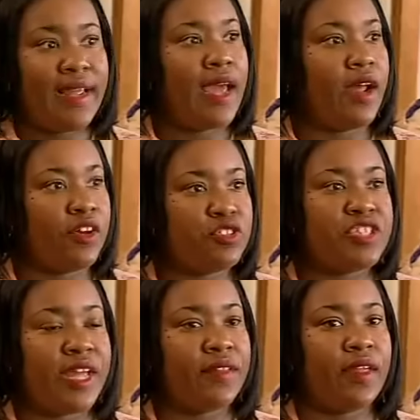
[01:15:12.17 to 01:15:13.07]
Kind of
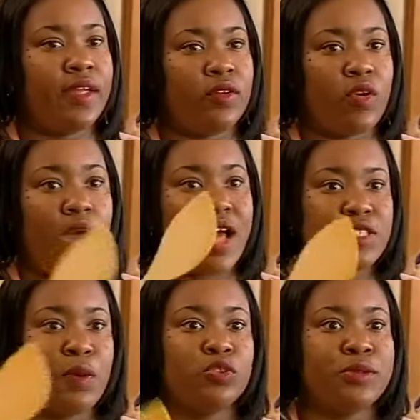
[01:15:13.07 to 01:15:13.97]
understand that, you know, I'm
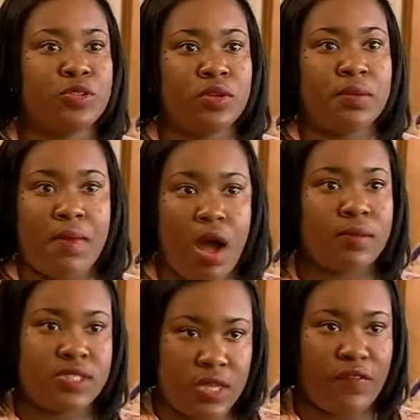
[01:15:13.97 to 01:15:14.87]
supposed to be doing the
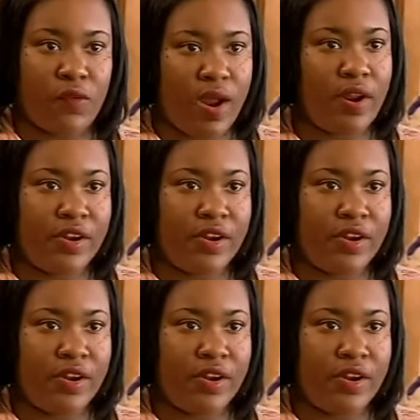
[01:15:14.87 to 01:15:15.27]
mom stuff around